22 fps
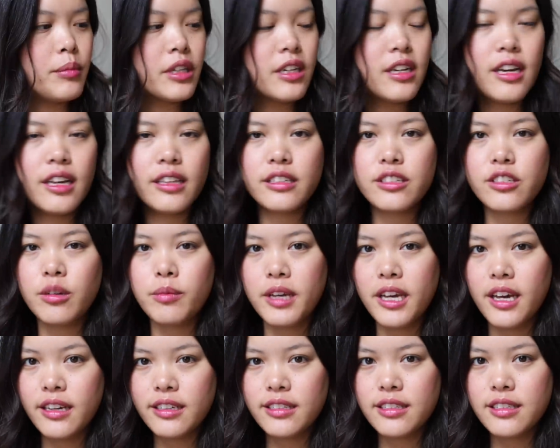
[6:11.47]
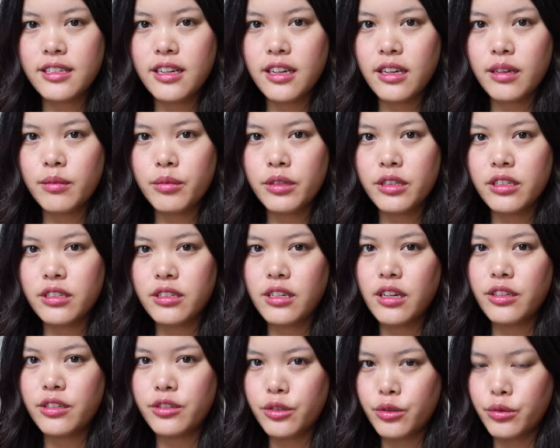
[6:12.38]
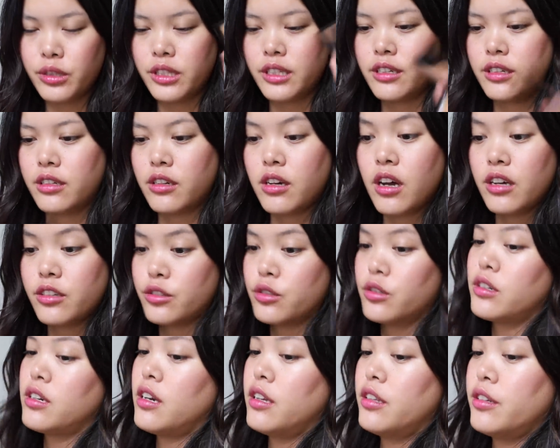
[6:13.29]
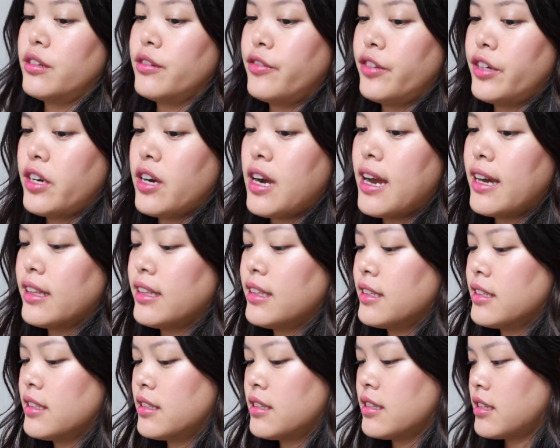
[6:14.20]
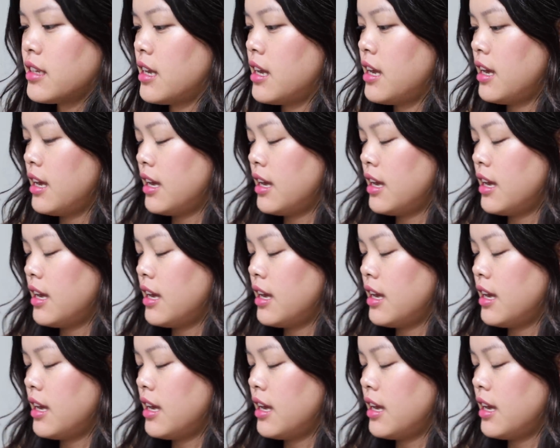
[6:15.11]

I'm not gonna add this on my eyes today but this color is a really good contour color for your eyelids.